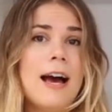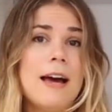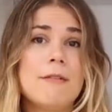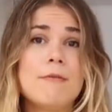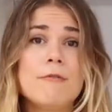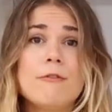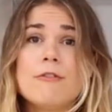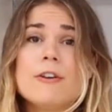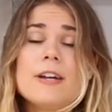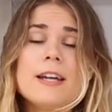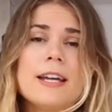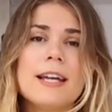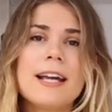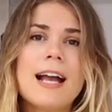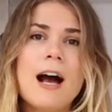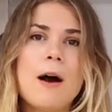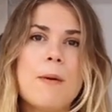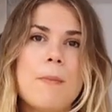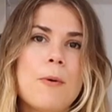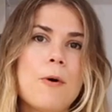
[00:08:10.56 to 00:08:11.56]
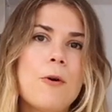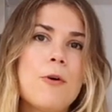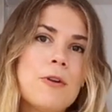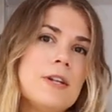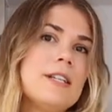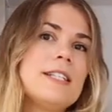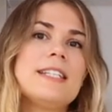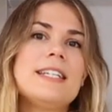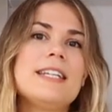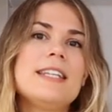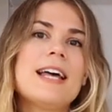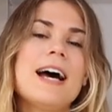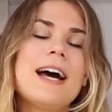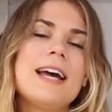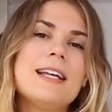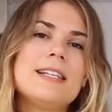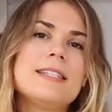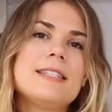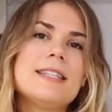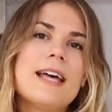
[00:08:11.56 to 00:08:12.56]
and freaking out, but honestly
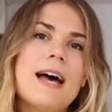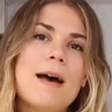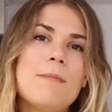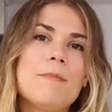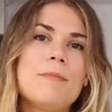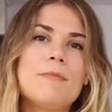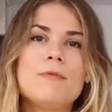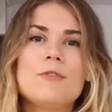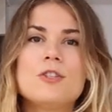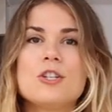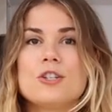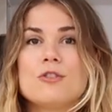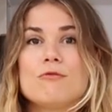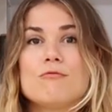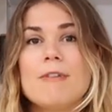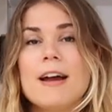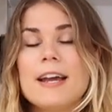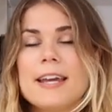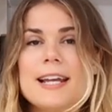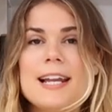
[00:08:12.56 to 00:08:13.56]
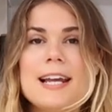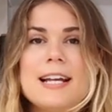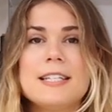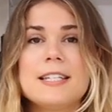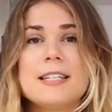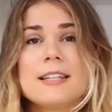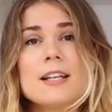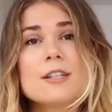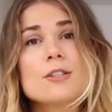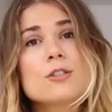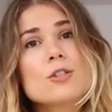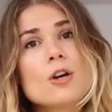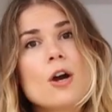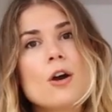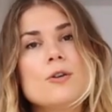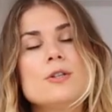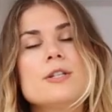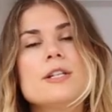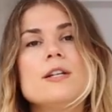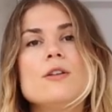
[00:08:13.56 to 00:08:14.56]
that is them just regulating. That's
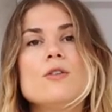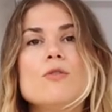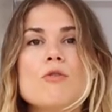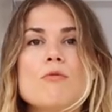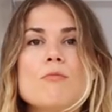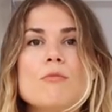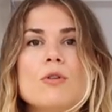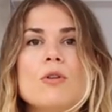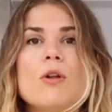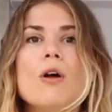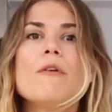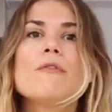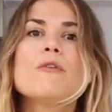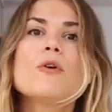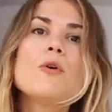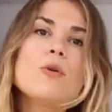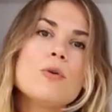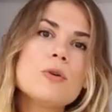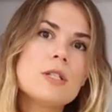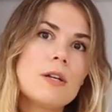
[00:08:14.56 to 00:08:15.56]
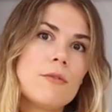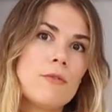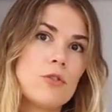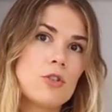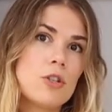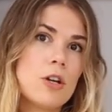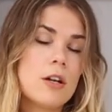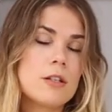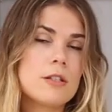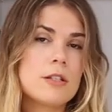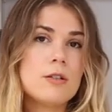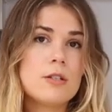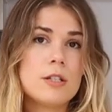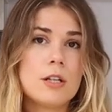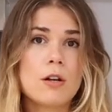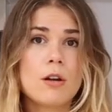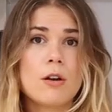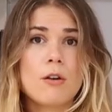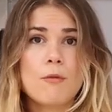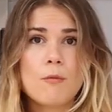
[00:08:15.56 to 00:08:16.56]
totally normal. Of course, if your child's
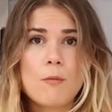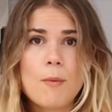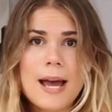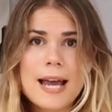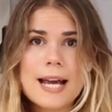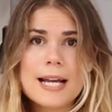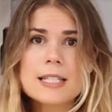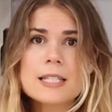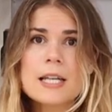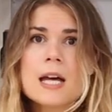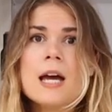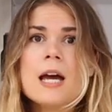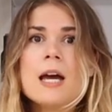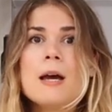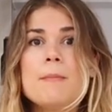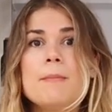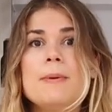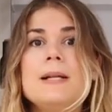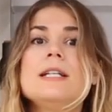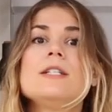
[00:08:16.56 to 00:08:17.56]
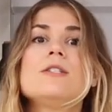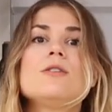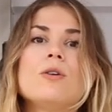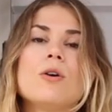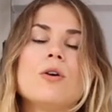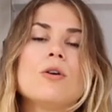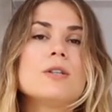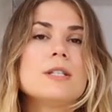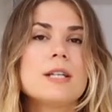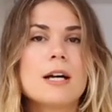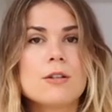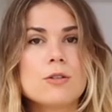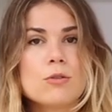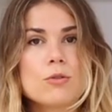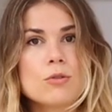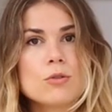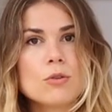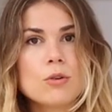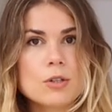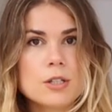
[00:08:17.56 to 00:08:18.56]
losing a lot of weight, please do contact
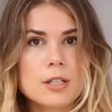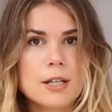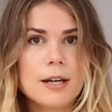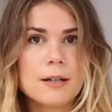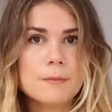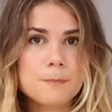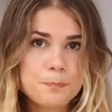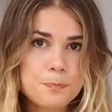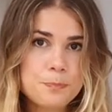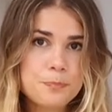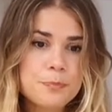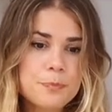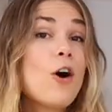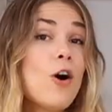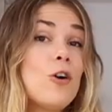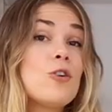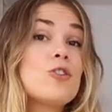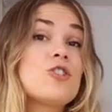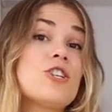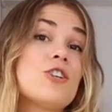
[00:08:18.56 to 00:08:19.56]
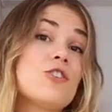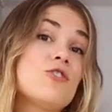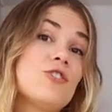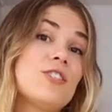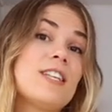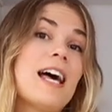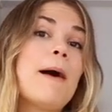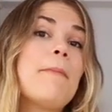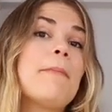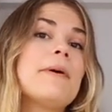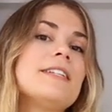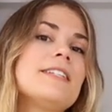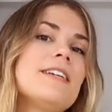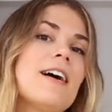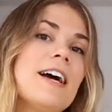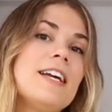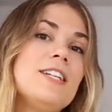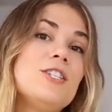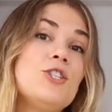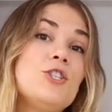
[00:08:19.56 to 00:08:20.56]
your doctor. The whole children's
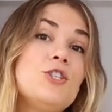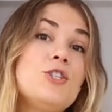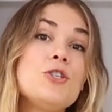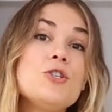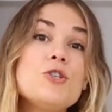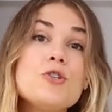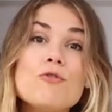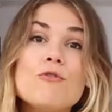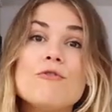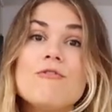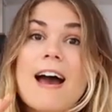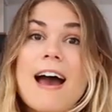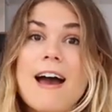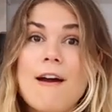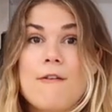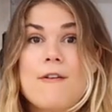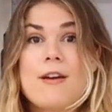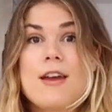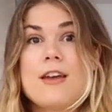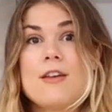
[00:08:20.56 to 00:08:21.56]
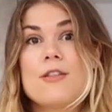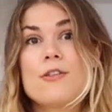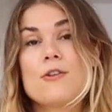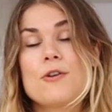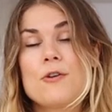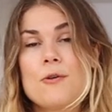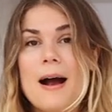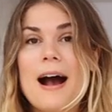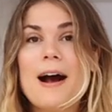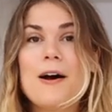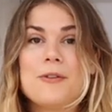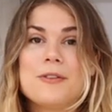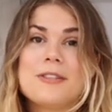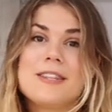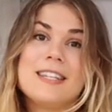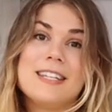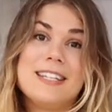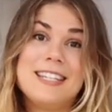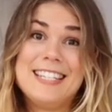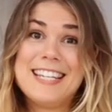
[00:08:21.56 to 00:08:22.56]
appetites do vary
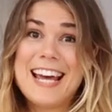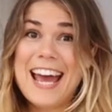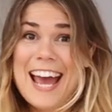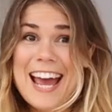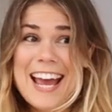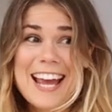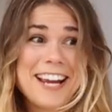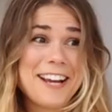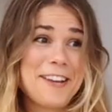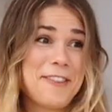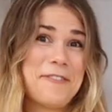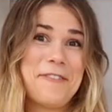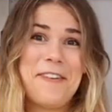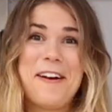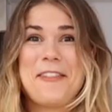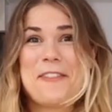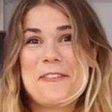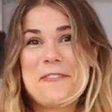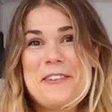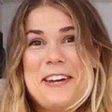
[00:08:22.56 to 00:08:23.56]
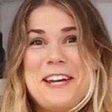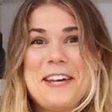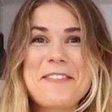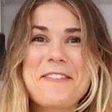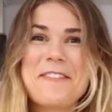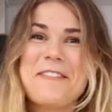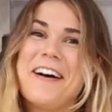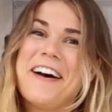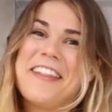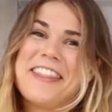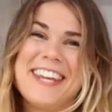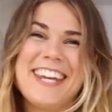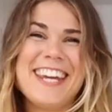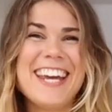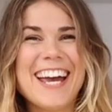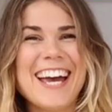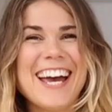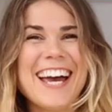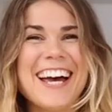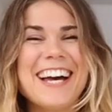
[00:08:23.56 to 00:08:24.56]
throughout the day, throughout the week, throughout the
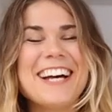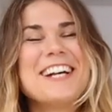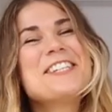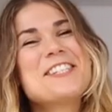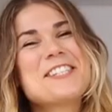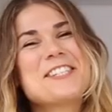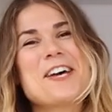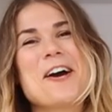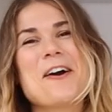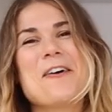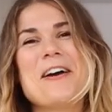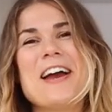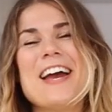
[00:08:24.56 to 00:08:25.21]
year, so